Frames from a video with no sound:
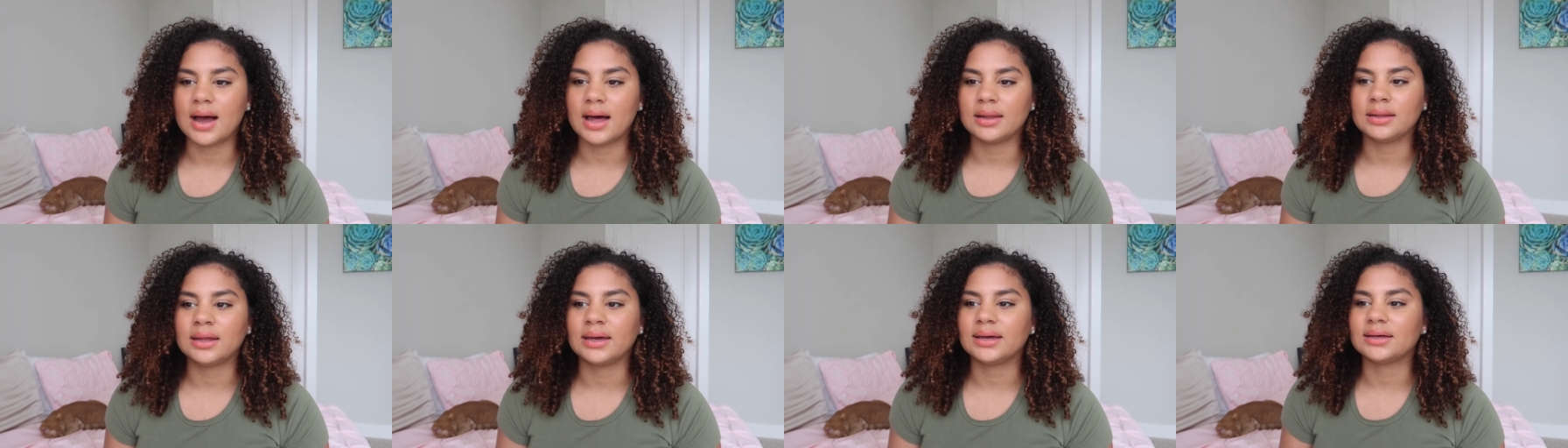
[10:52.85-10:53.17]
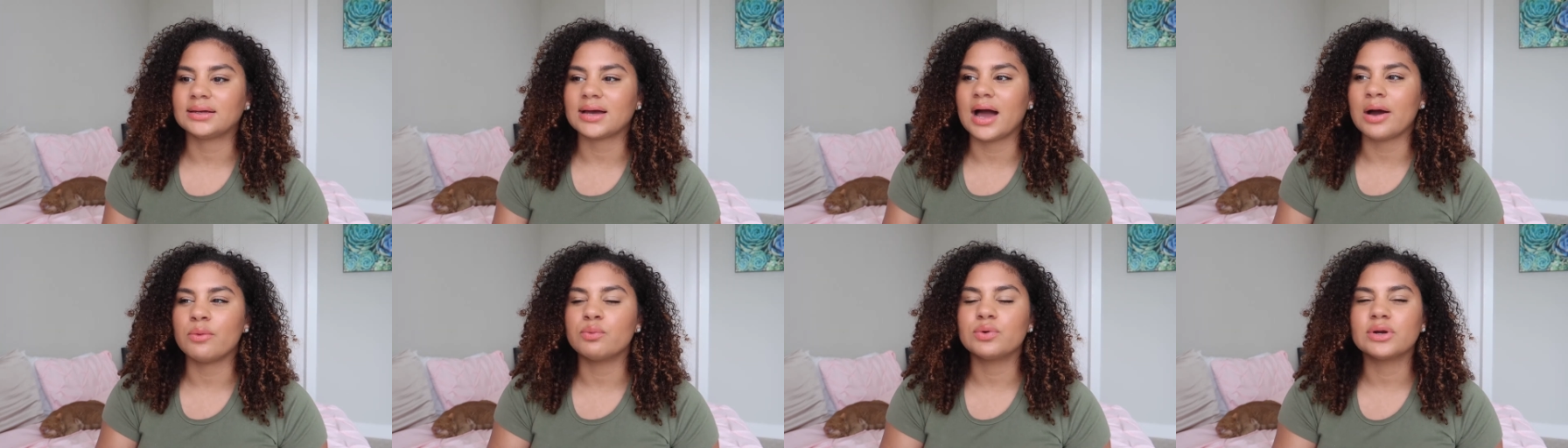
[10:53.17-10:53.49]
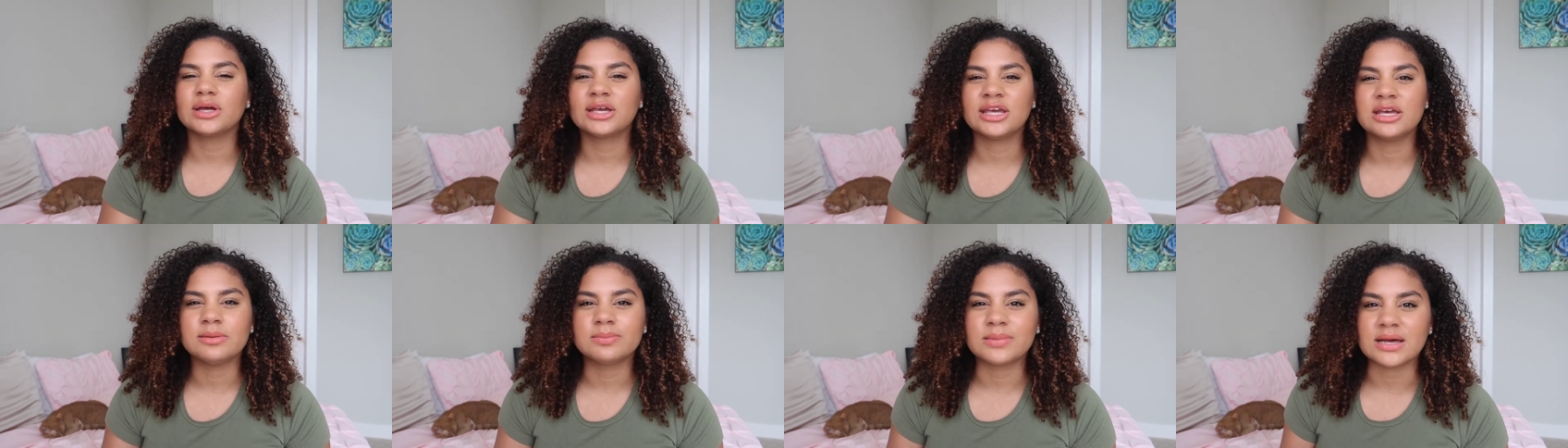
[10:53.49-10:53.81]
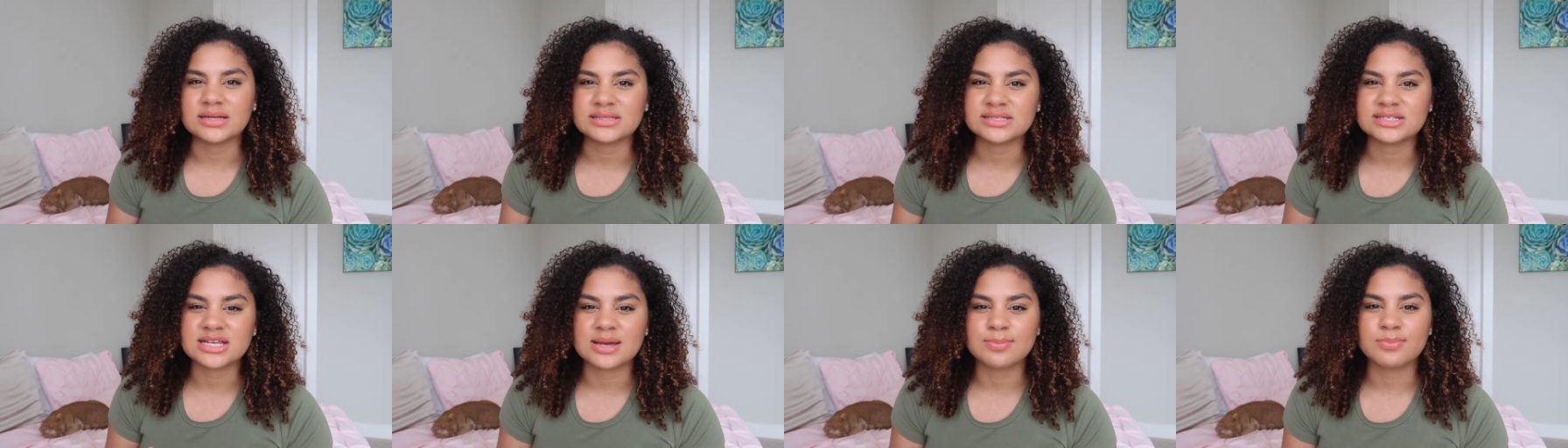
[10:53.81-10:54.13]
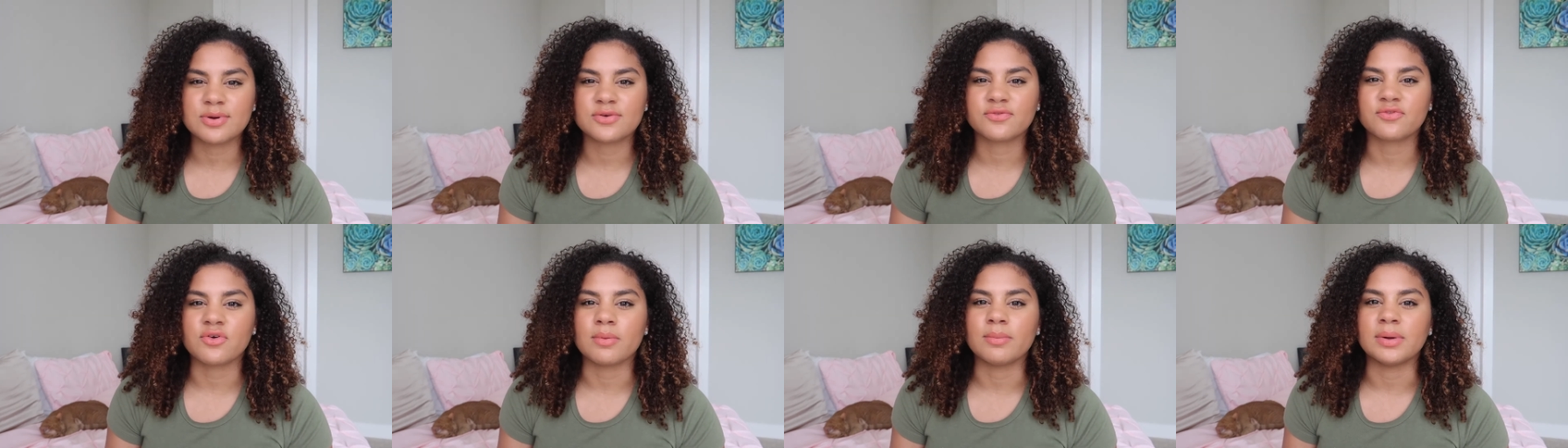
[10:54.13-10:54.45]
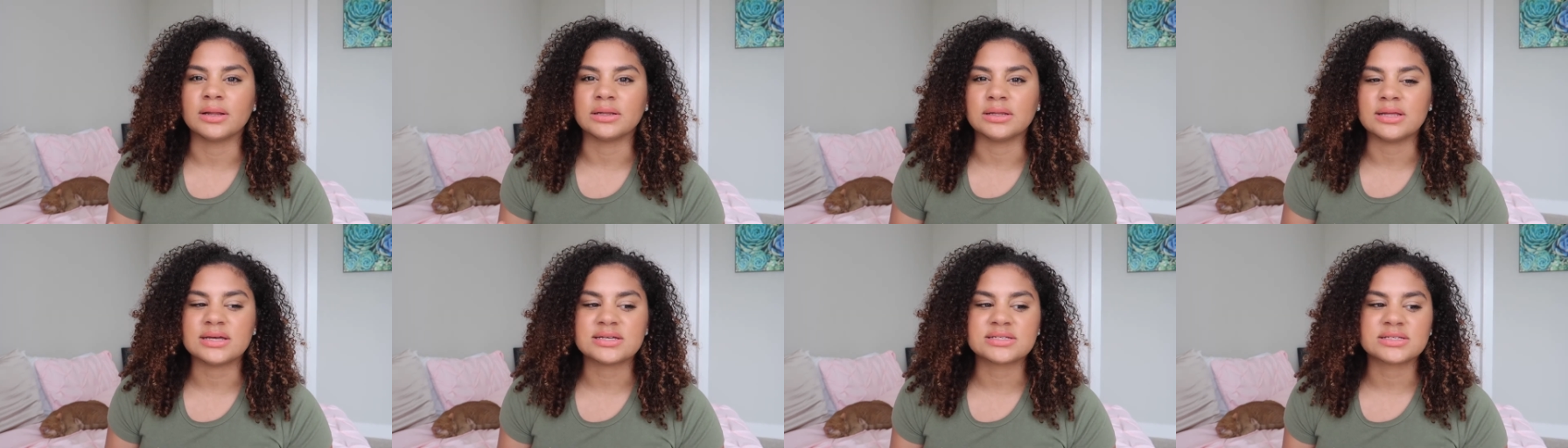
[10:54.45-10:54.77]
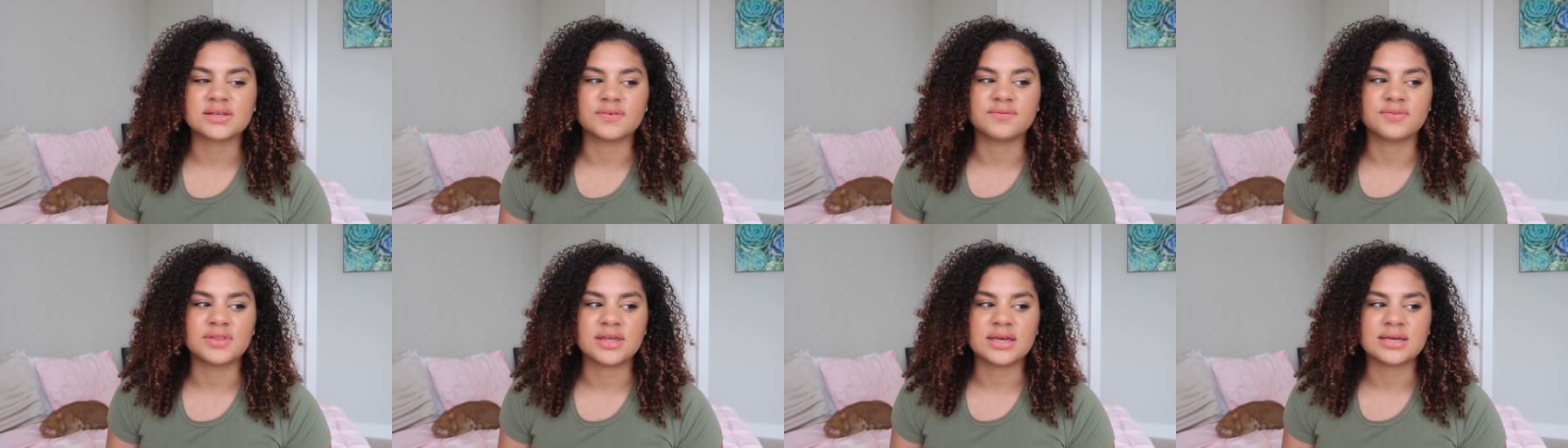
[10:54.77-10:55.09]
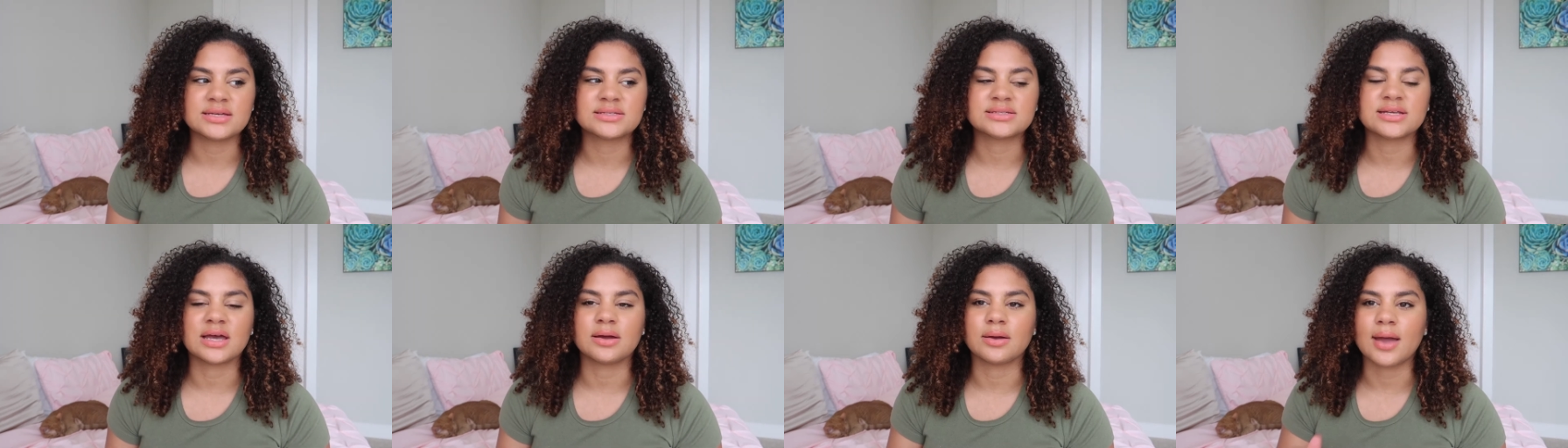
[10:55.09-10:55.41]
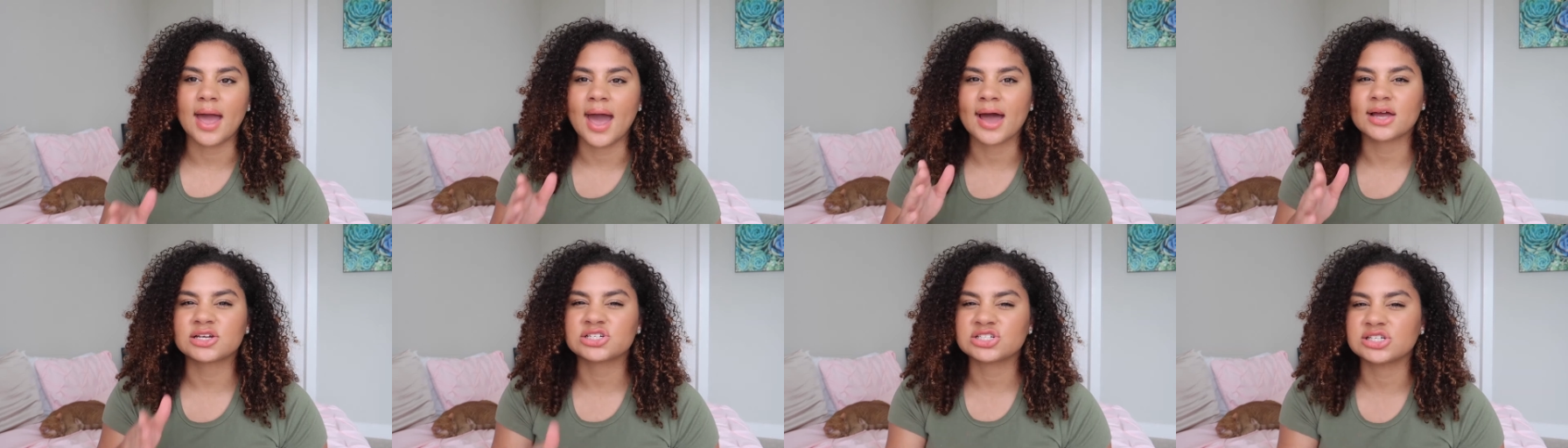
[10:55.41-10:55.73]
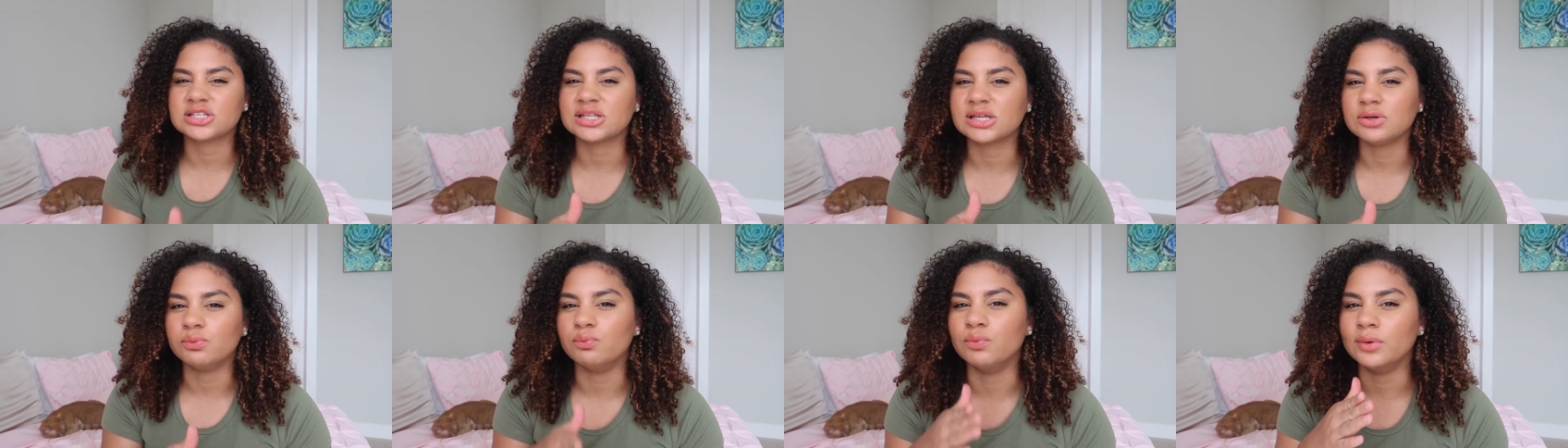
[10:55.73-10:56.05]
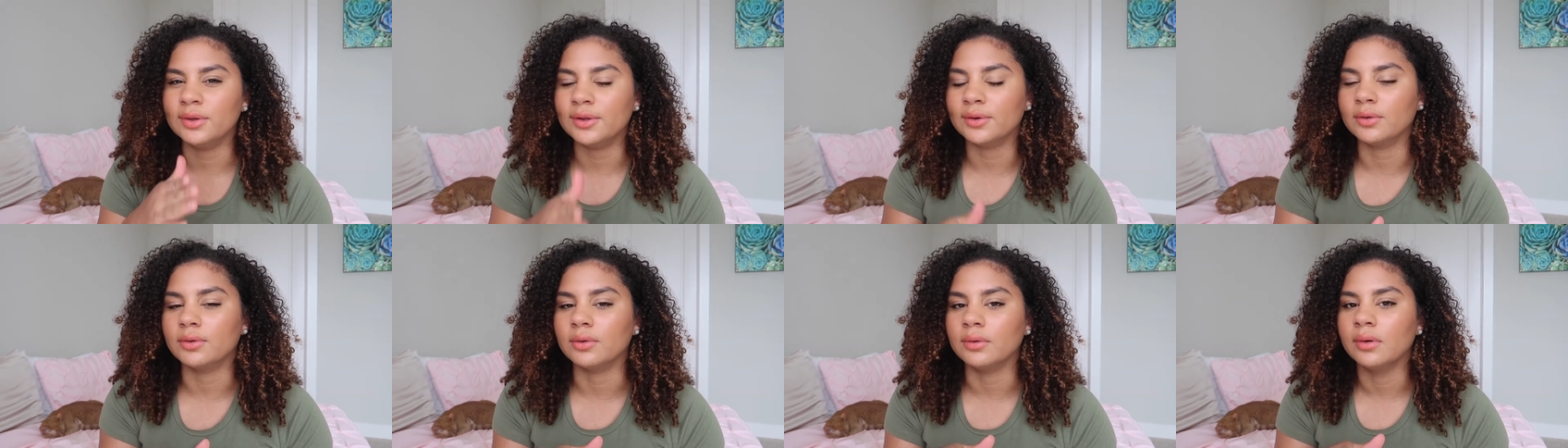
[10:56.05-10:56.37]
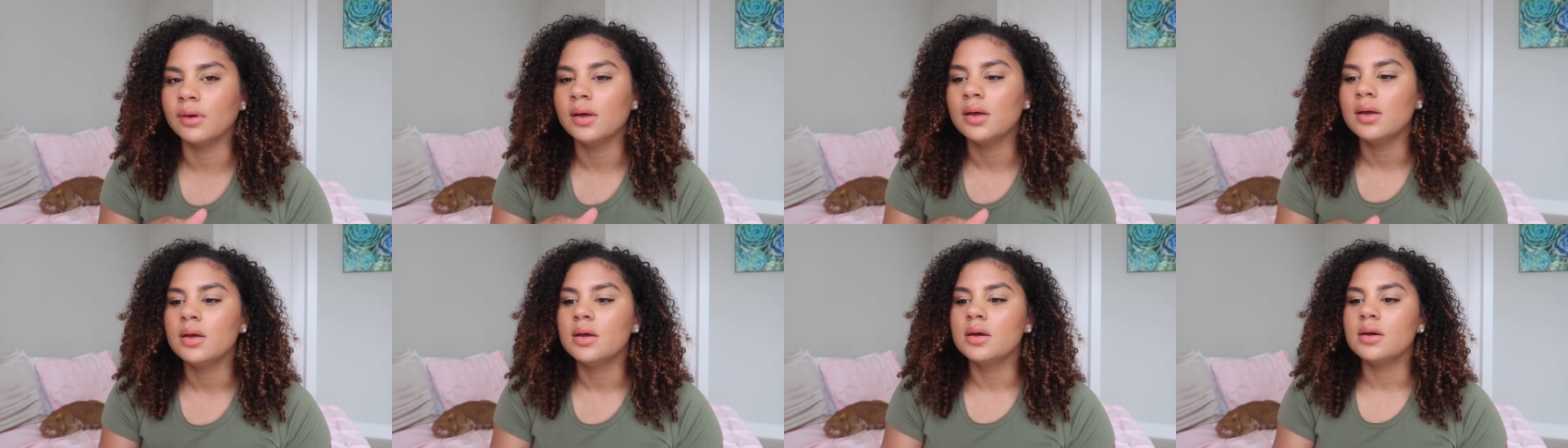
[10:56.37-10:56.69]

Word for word: like I want to keep that separate from a list of things that actually will